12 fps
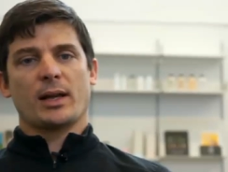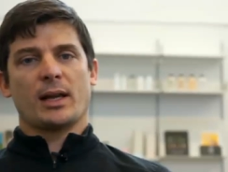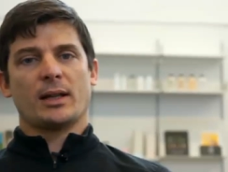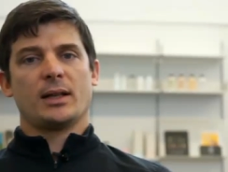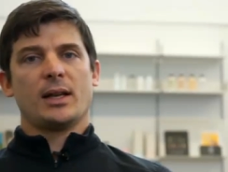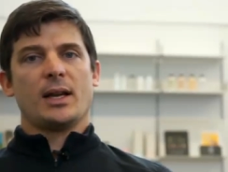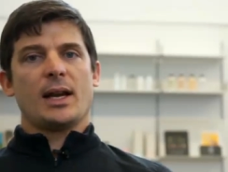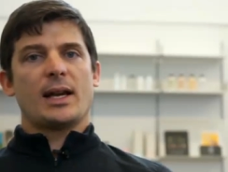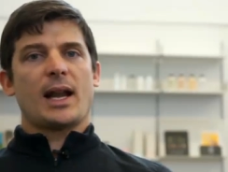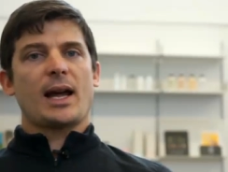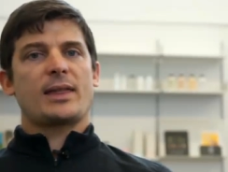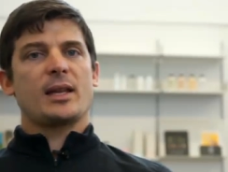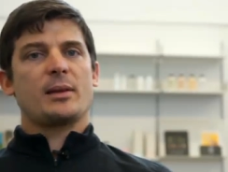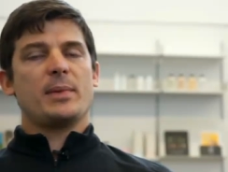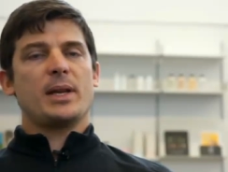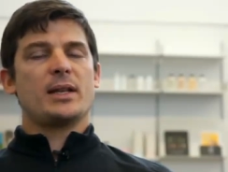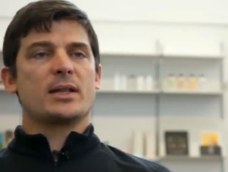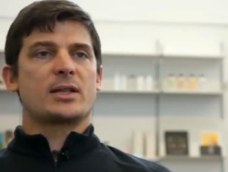And, and I think
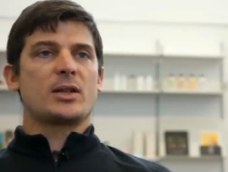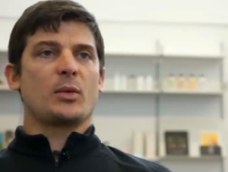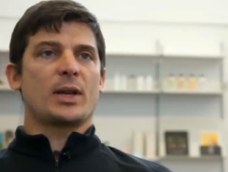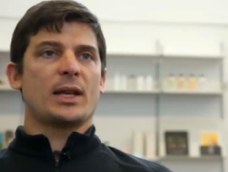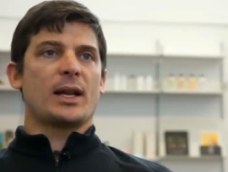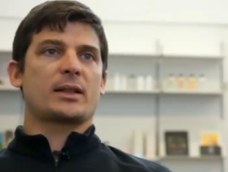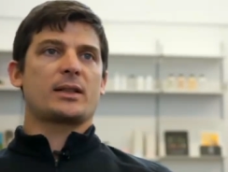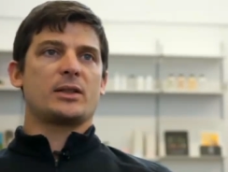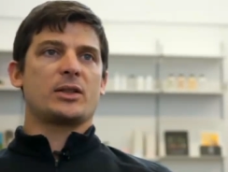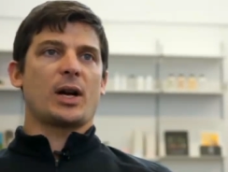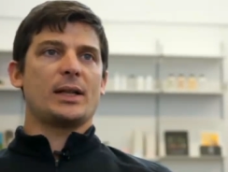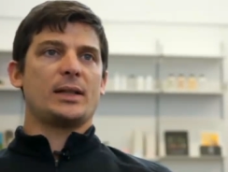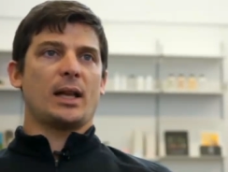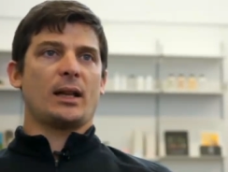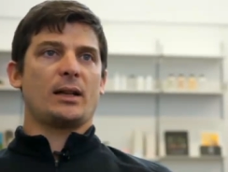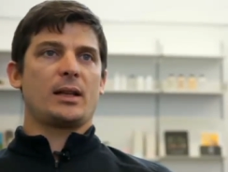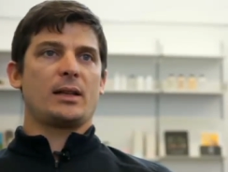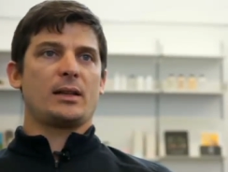meat is so connected to our
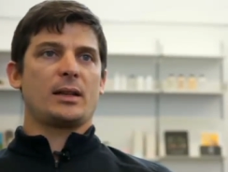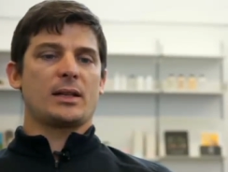identity,